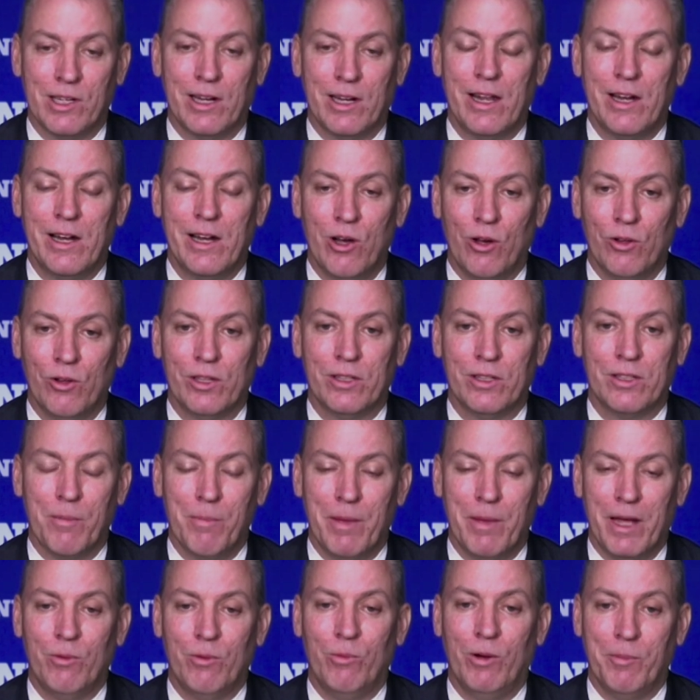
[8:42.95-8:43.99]
and I know that the
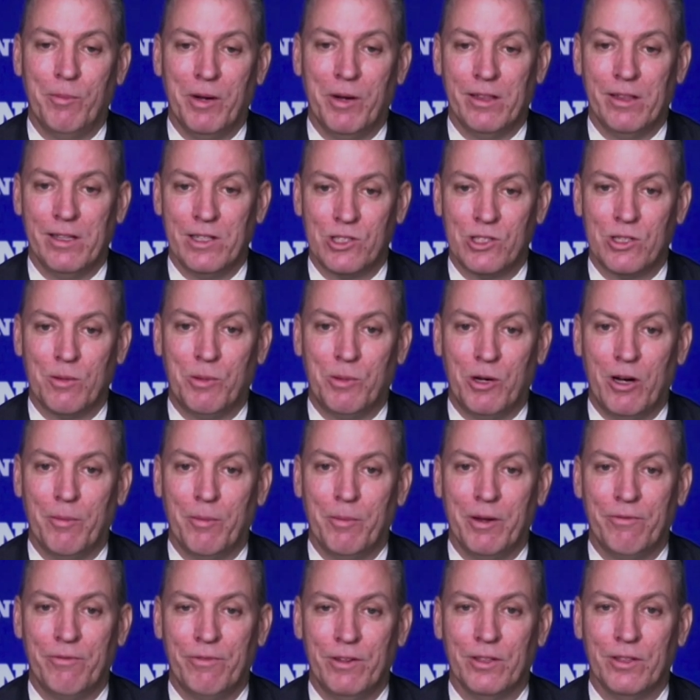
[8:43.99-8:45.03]
men and women of this
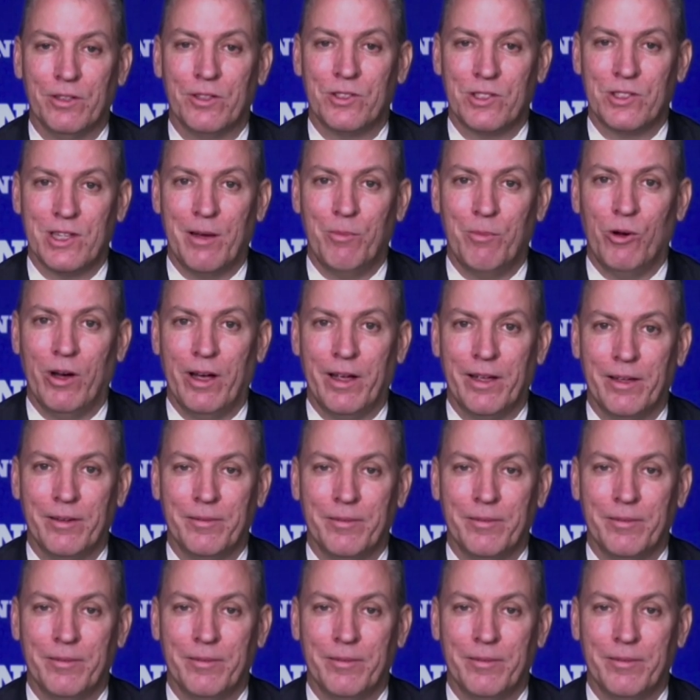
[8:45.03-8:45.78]
department feel the same way.